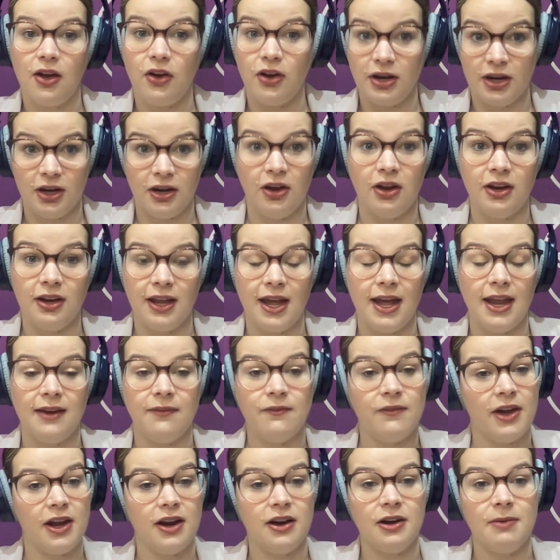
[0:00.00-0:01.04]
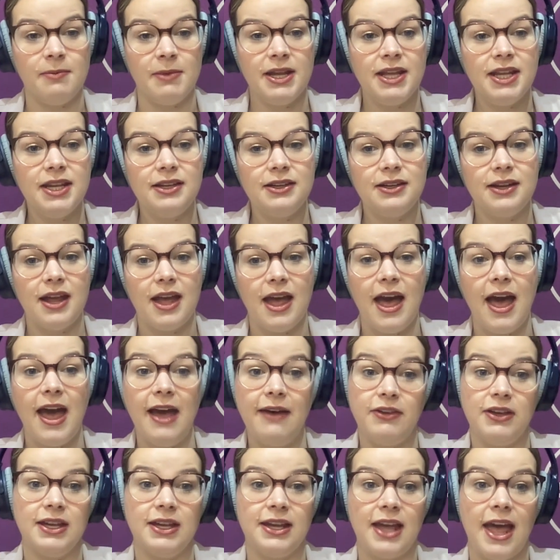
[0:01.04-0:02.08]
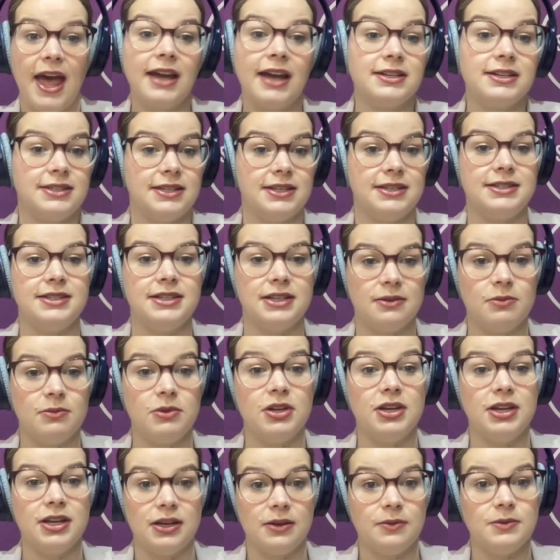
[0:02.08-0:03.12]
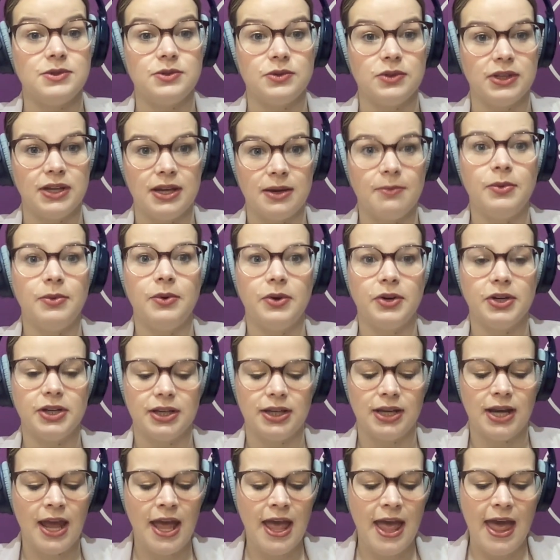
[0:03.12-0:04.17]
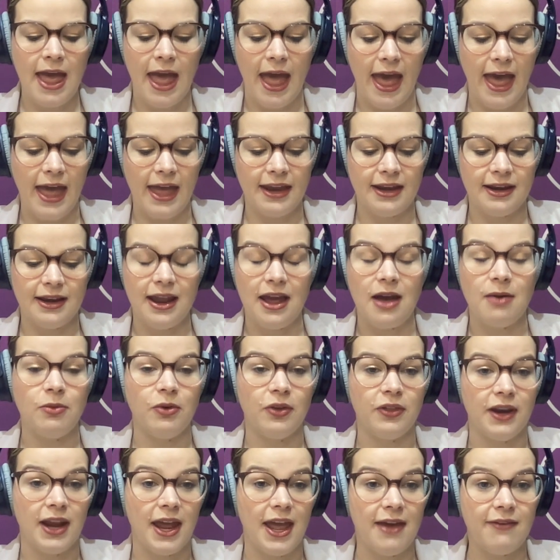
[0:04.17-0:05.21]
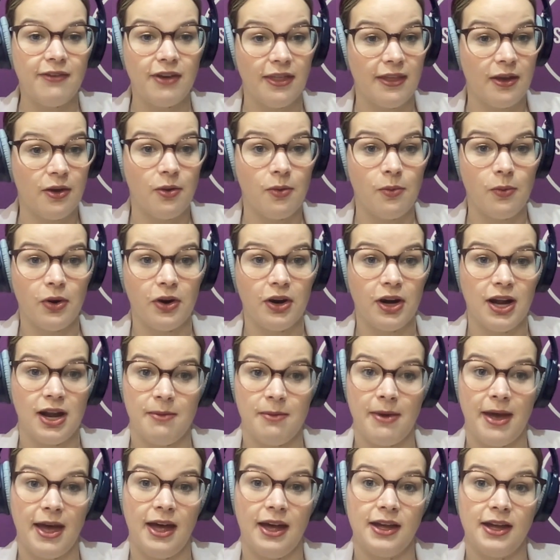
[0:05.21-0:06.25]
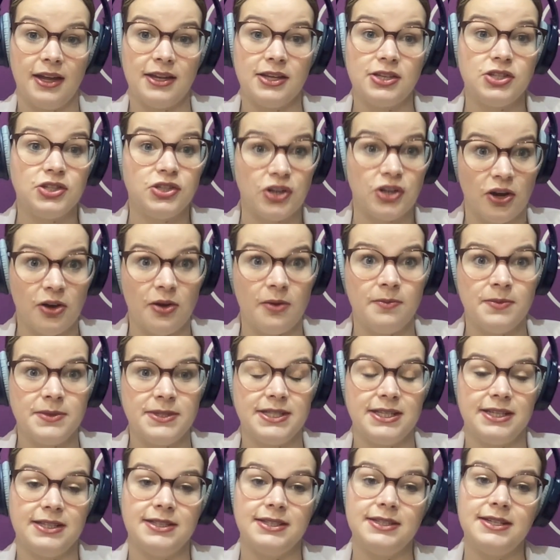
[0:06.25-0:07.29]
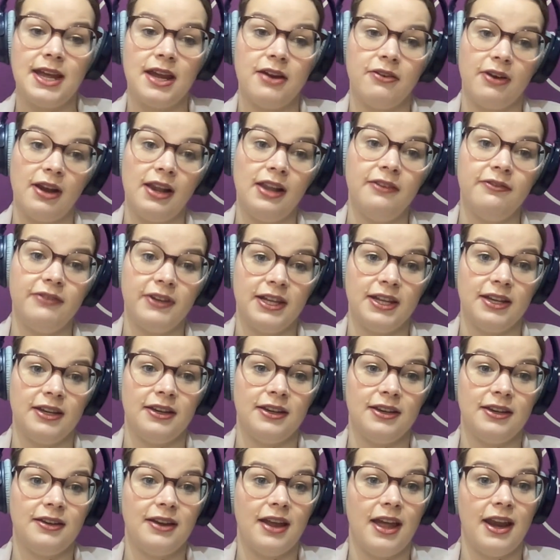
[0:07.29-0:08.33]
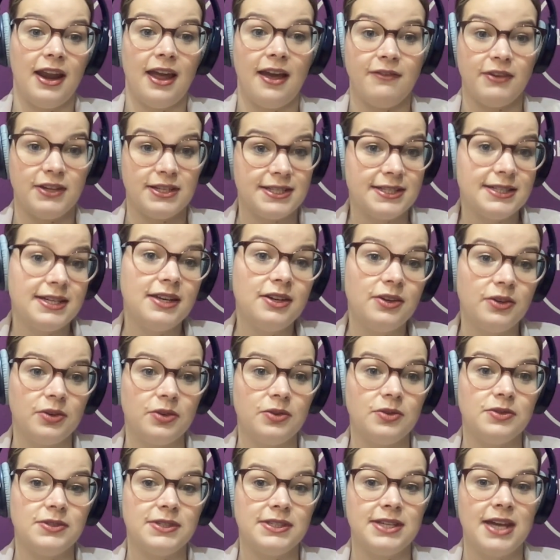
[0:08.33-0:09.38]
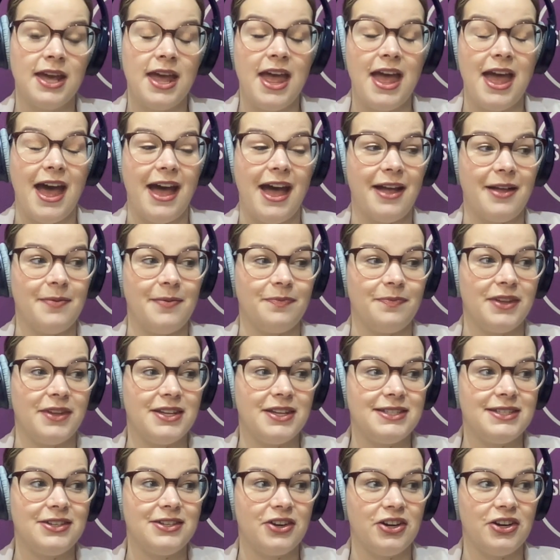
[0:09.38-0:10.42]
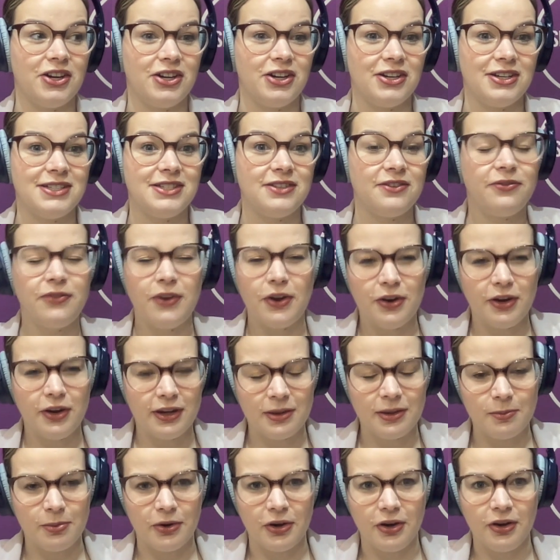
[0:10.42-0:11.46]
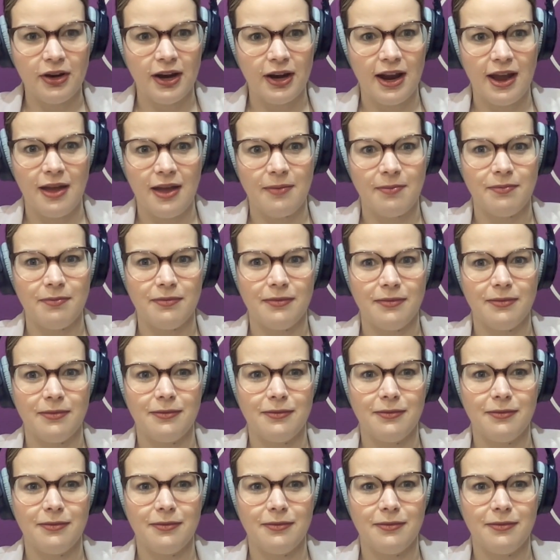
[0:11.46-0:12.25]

on an online environment. Having access to community was really important. And now more than ever, they were worried about jobs and staying relevant and having skills. So deferring the program